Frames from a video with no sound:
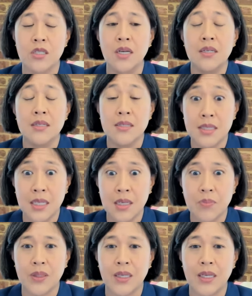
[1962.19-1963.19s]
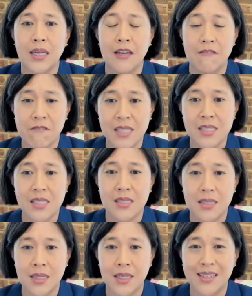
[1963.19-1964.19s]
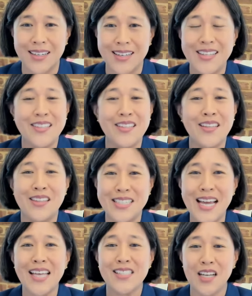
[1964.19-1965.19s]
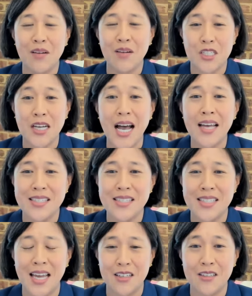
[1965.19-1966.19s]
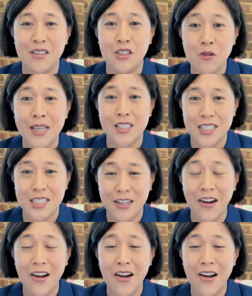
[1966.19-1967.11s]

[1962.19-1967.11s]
deeply invested in then the task comes to us at USTR